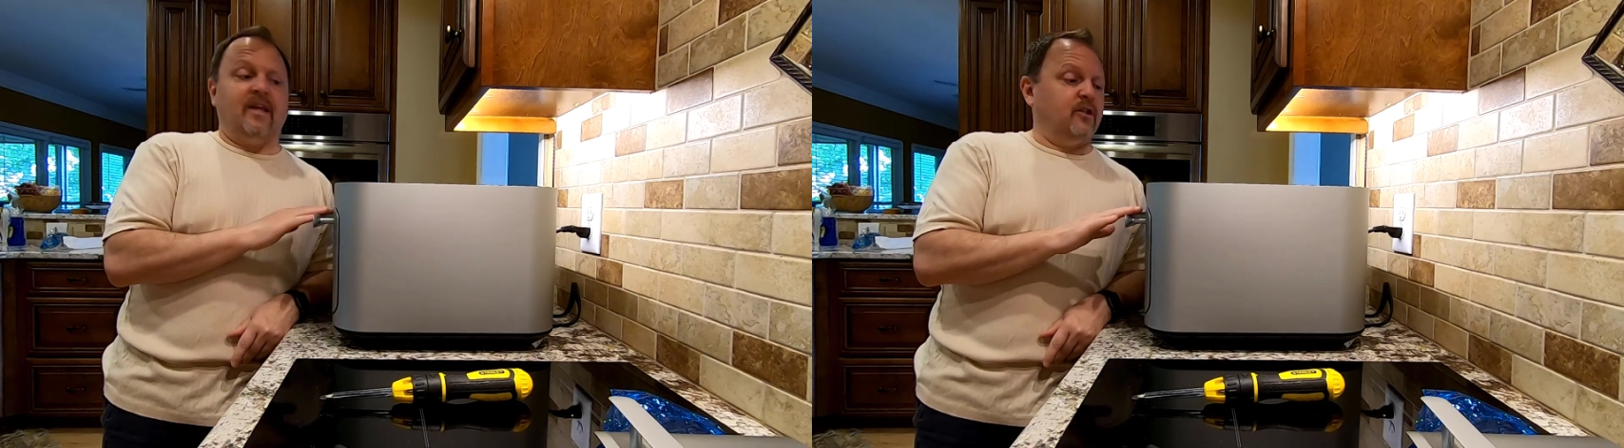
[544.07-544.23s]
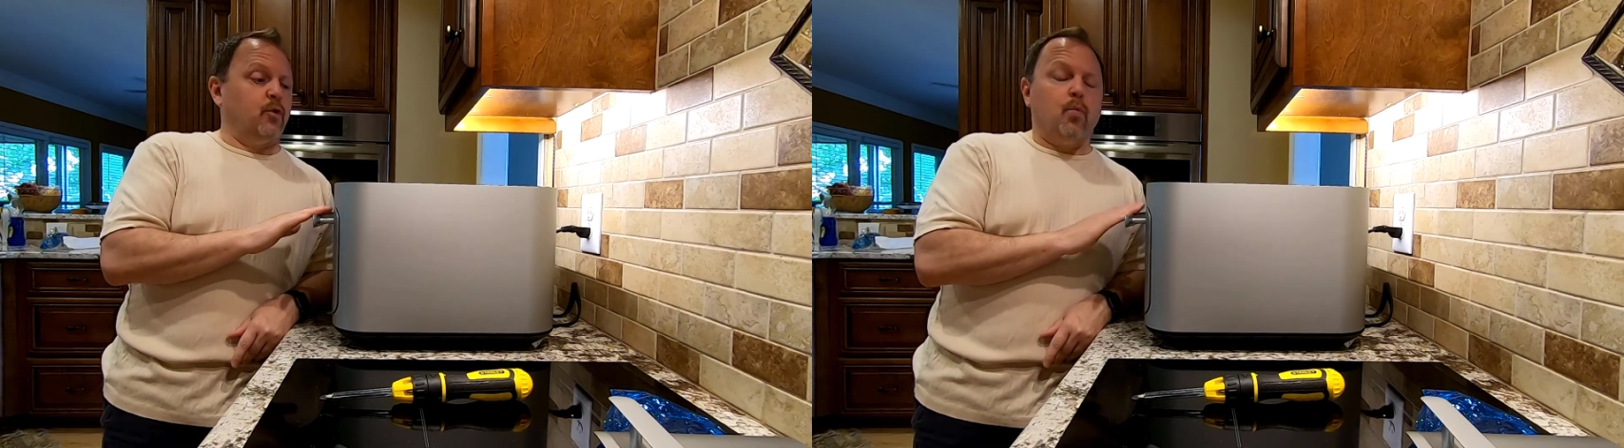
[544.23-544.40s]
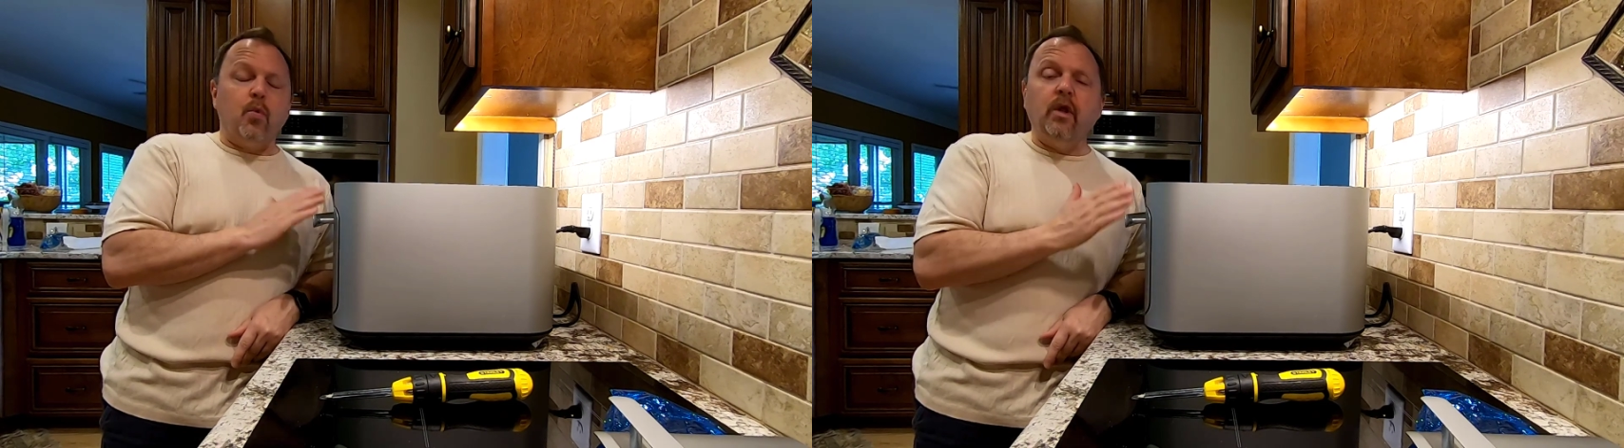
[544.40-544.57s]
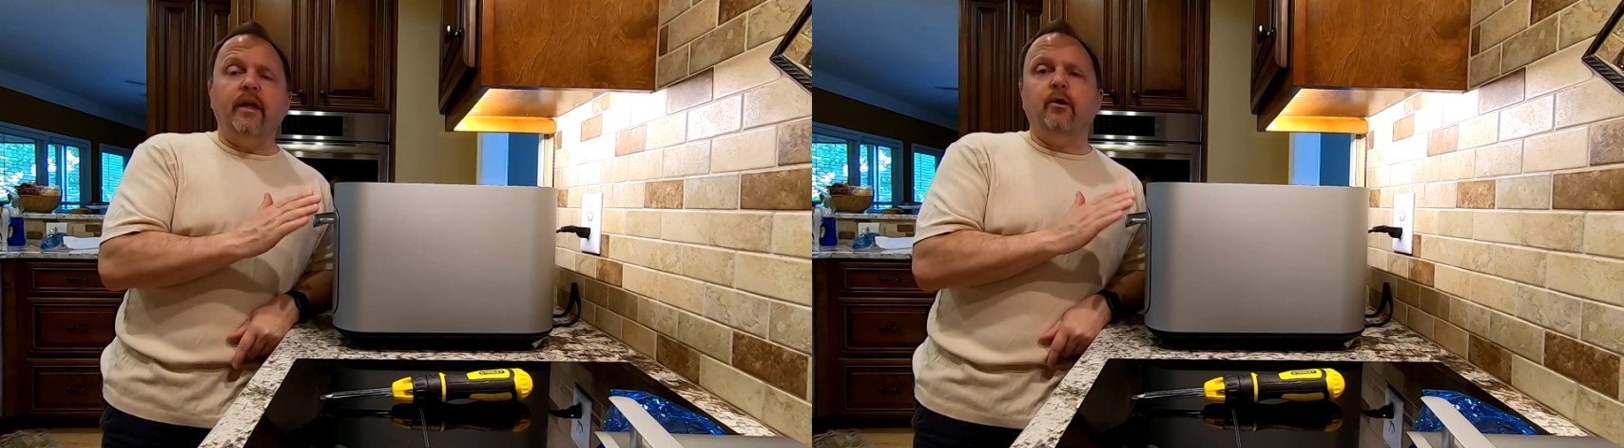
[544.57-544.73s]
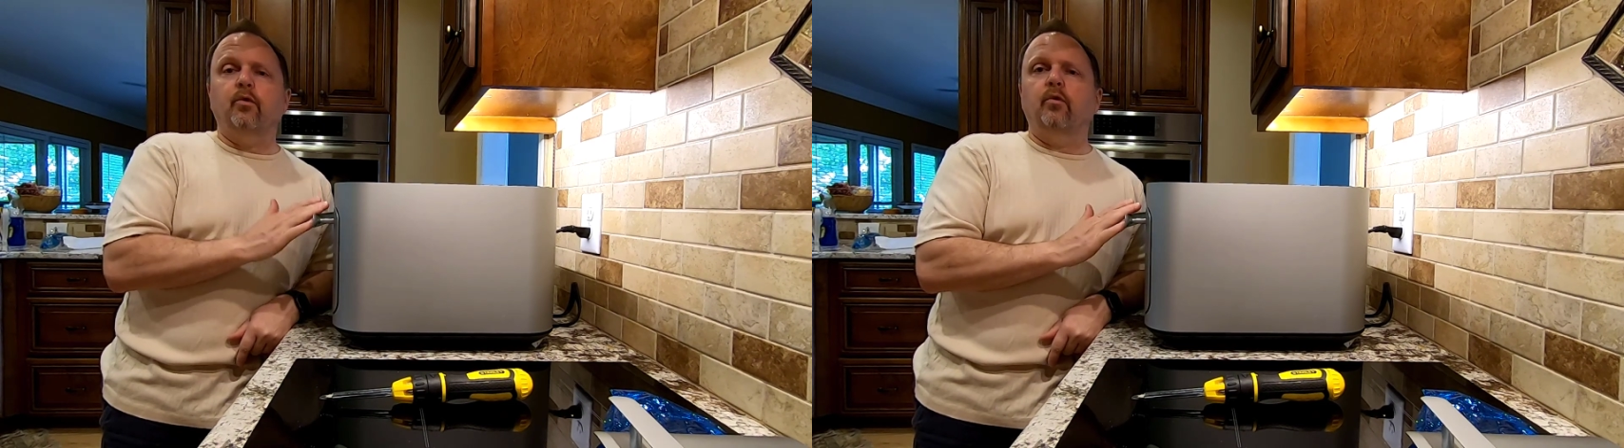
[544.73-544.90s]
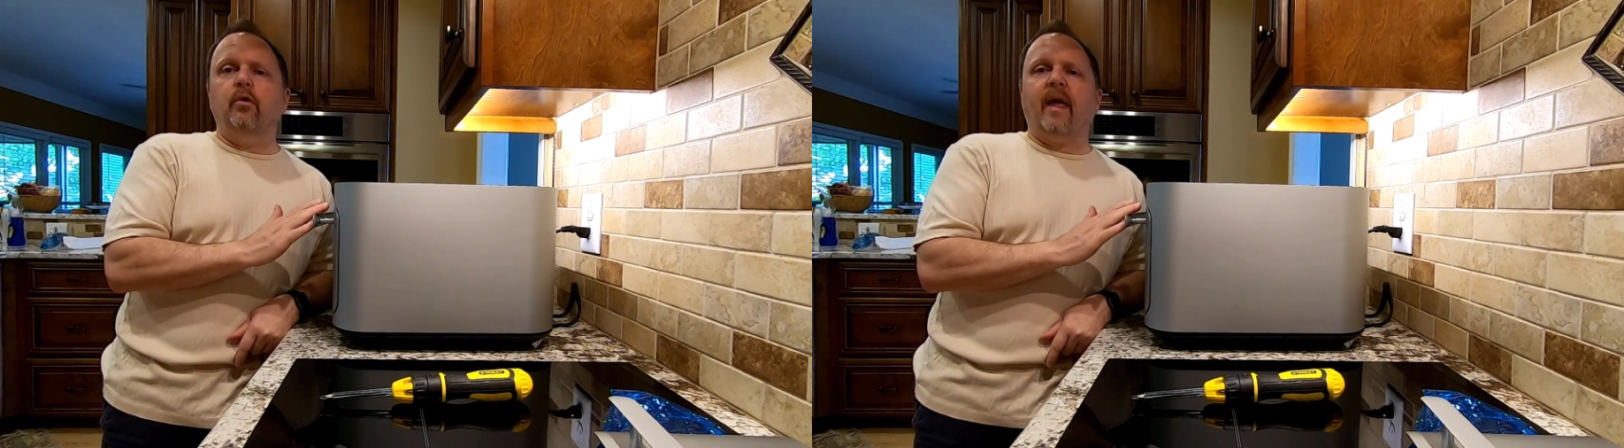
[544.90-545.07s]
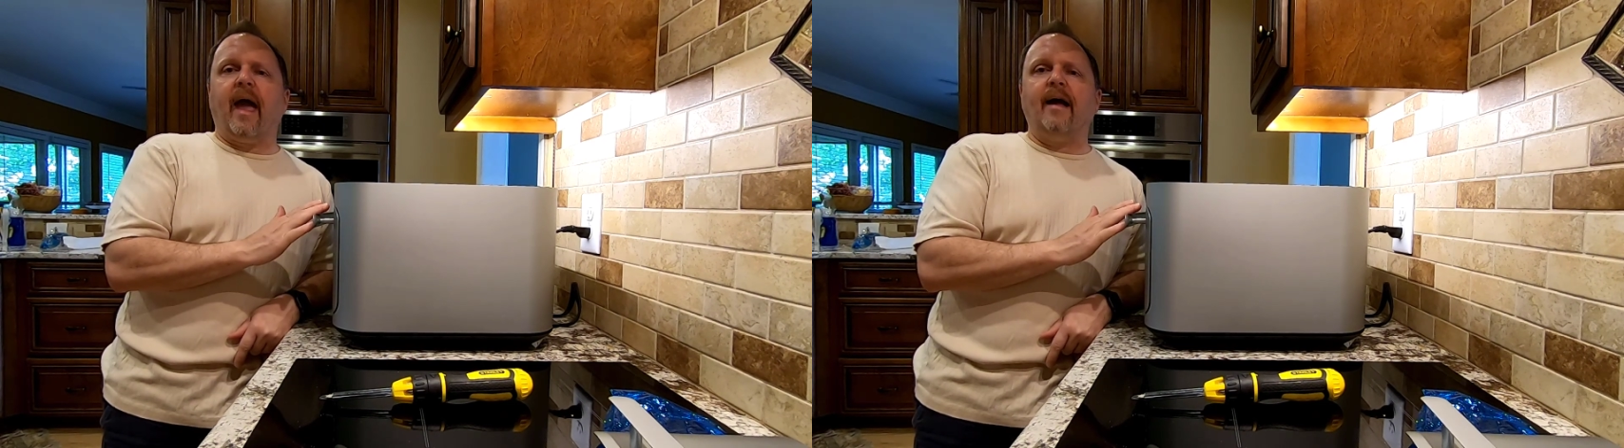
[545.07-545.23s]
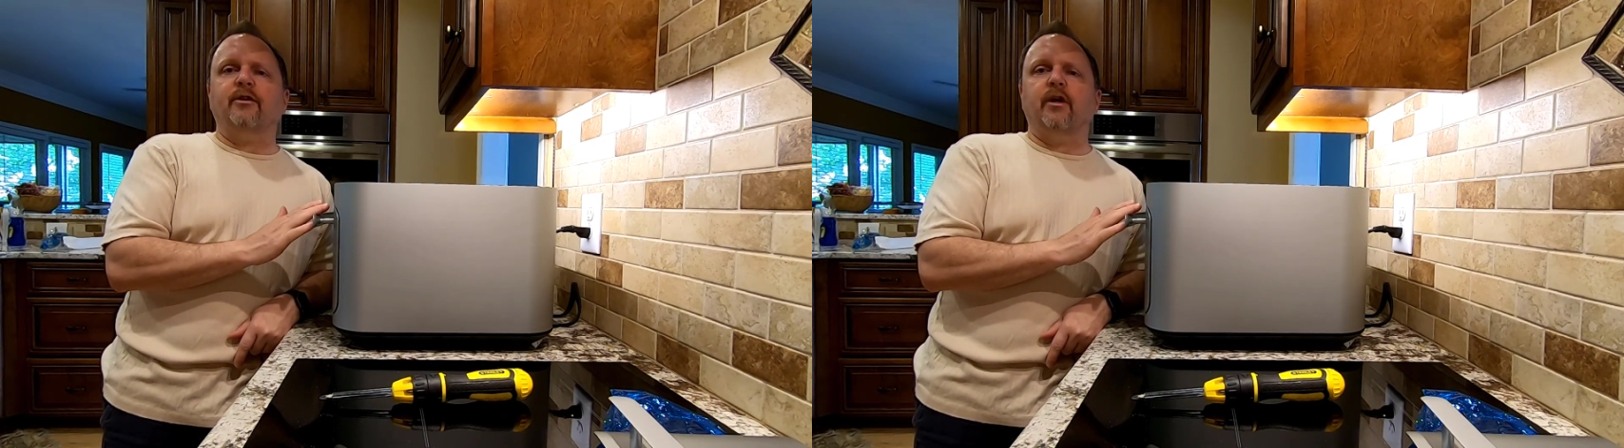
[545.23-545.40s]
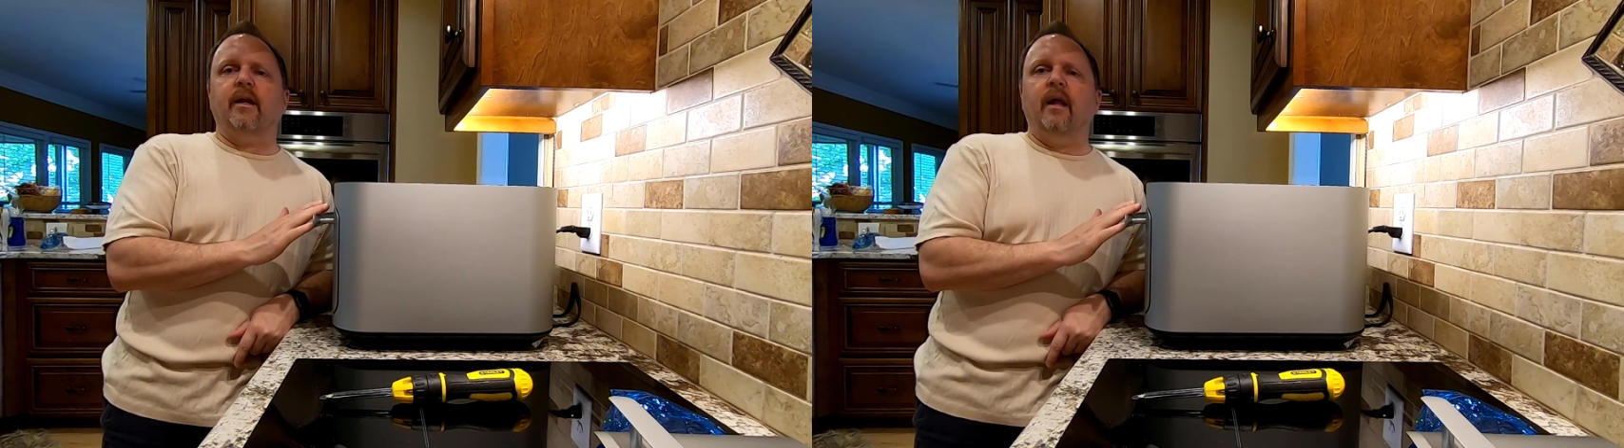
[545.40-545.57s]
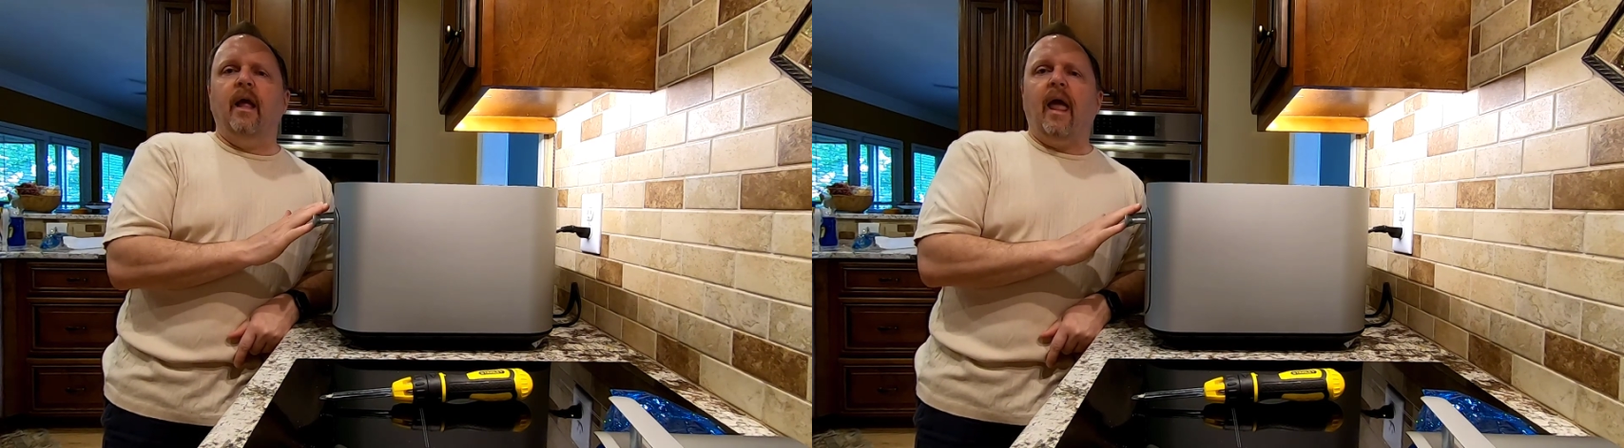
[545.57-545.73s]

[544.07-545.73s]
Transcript: thing, it's a really cool gadget,